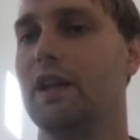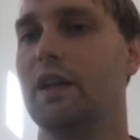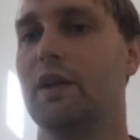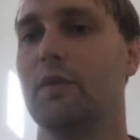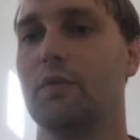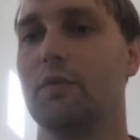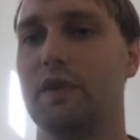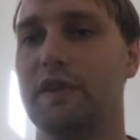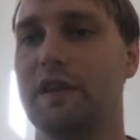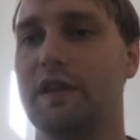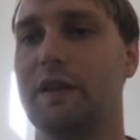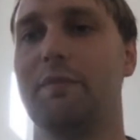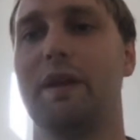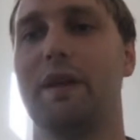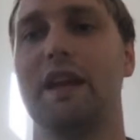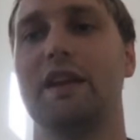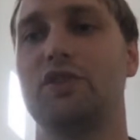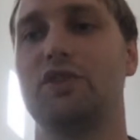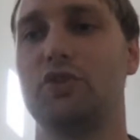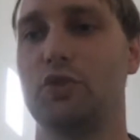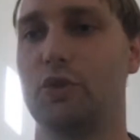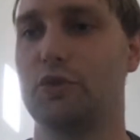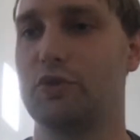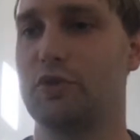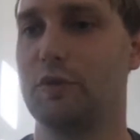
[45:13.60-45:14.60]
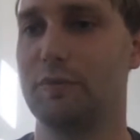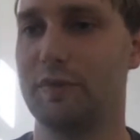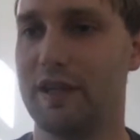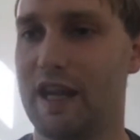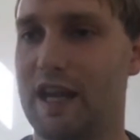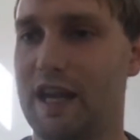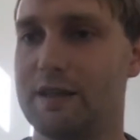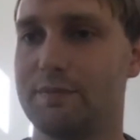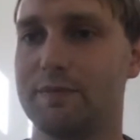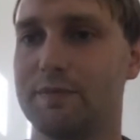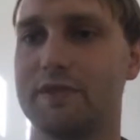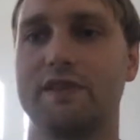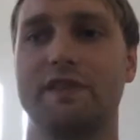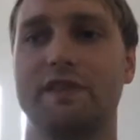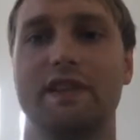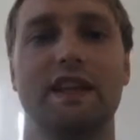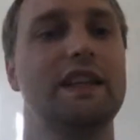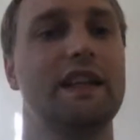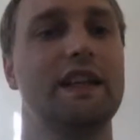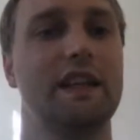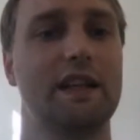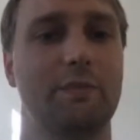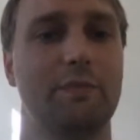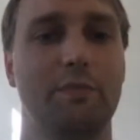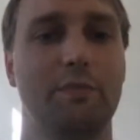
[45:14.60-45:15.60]
when they make short-term gains, they
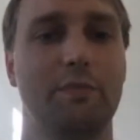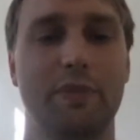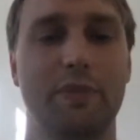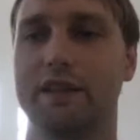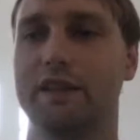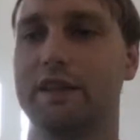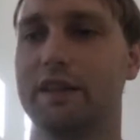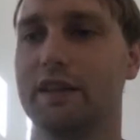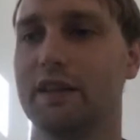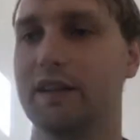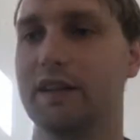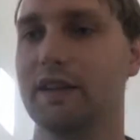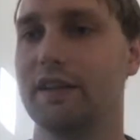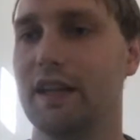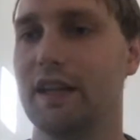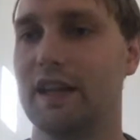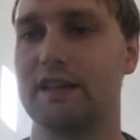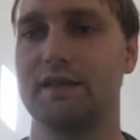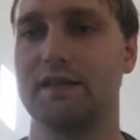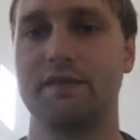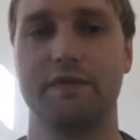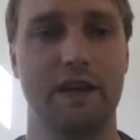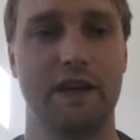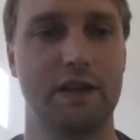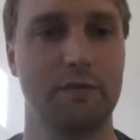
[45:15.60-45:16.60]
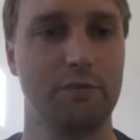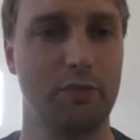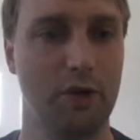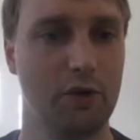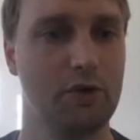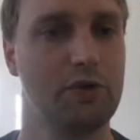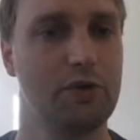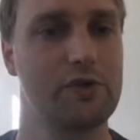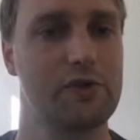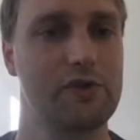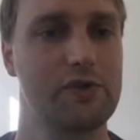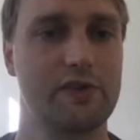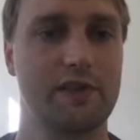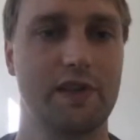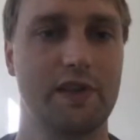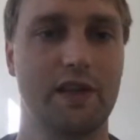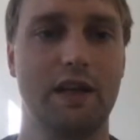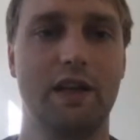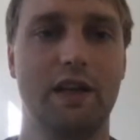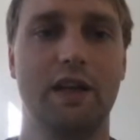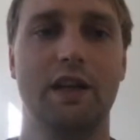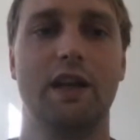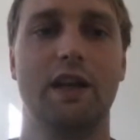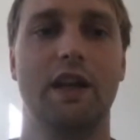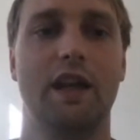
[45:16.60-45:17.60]
get a big nice fat bonus,
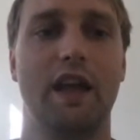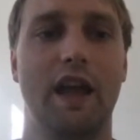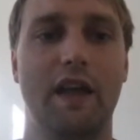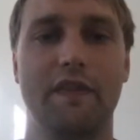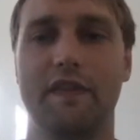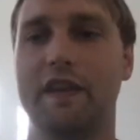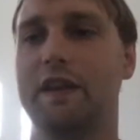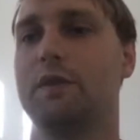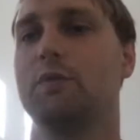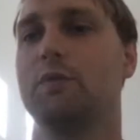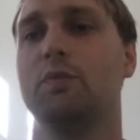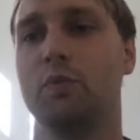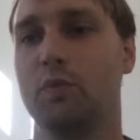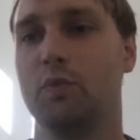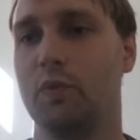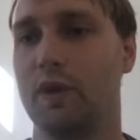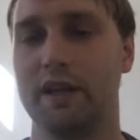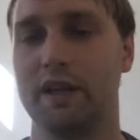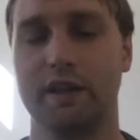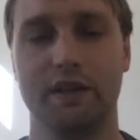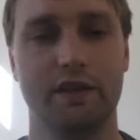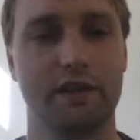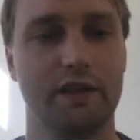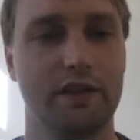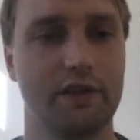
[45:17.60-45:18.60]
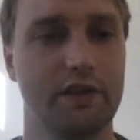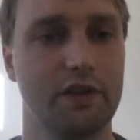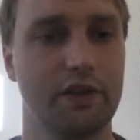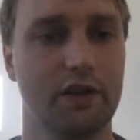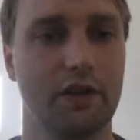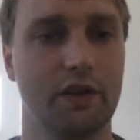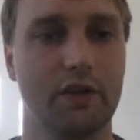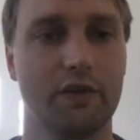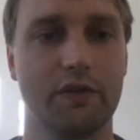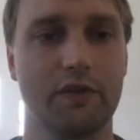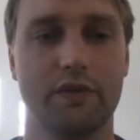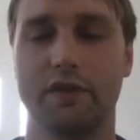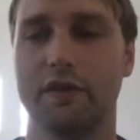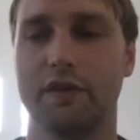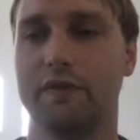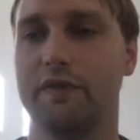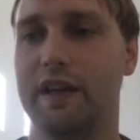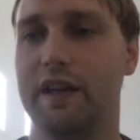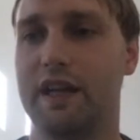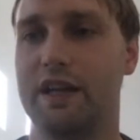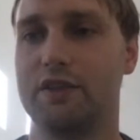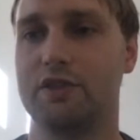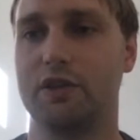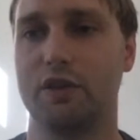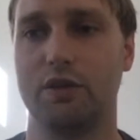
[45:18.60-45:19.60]
and then when the
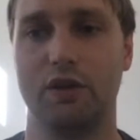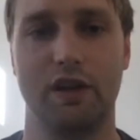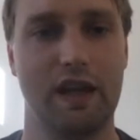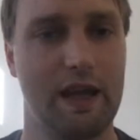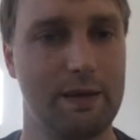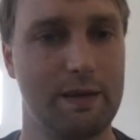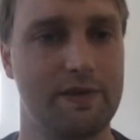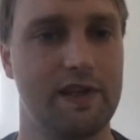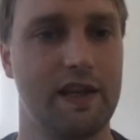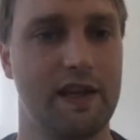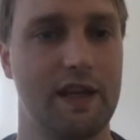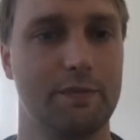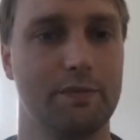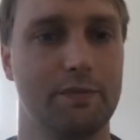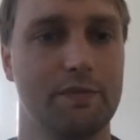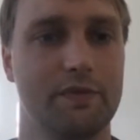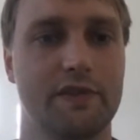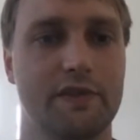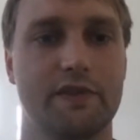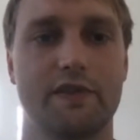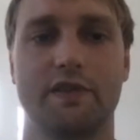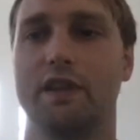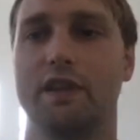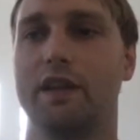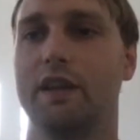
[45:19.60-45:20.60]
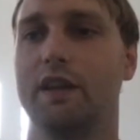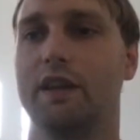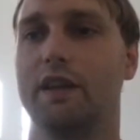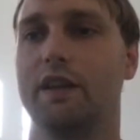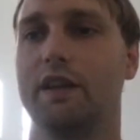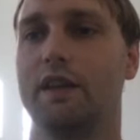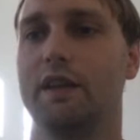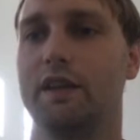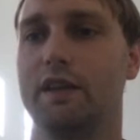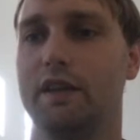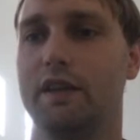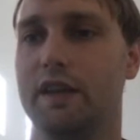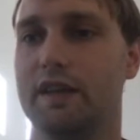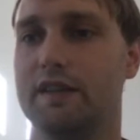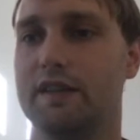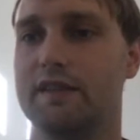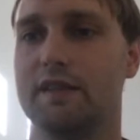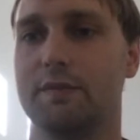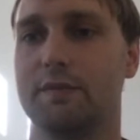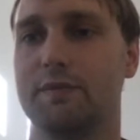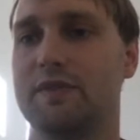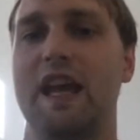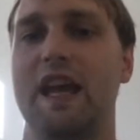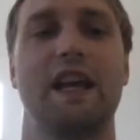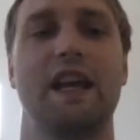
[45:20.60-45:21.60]
financial collapse happens, it's
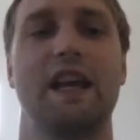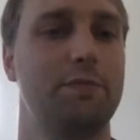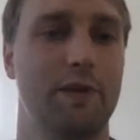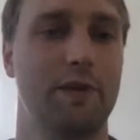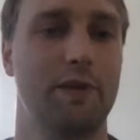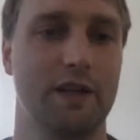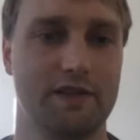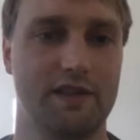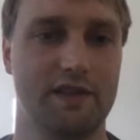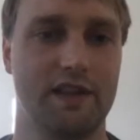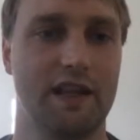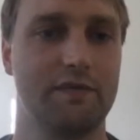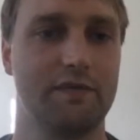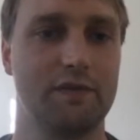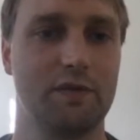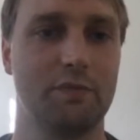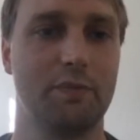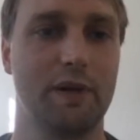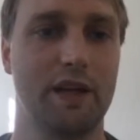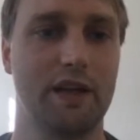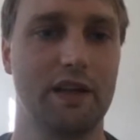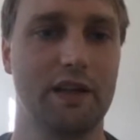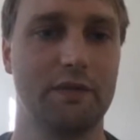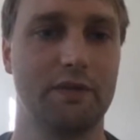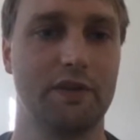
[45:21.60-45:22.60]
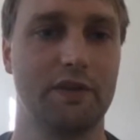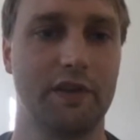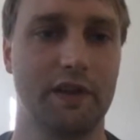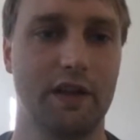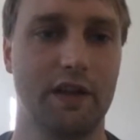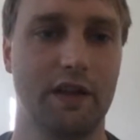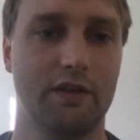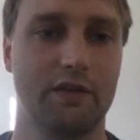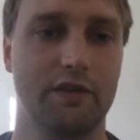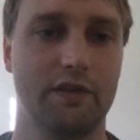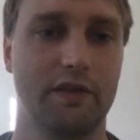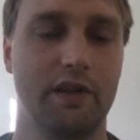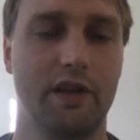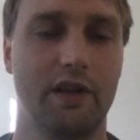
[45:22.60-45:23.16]
the taxpayers that have to bail everything out.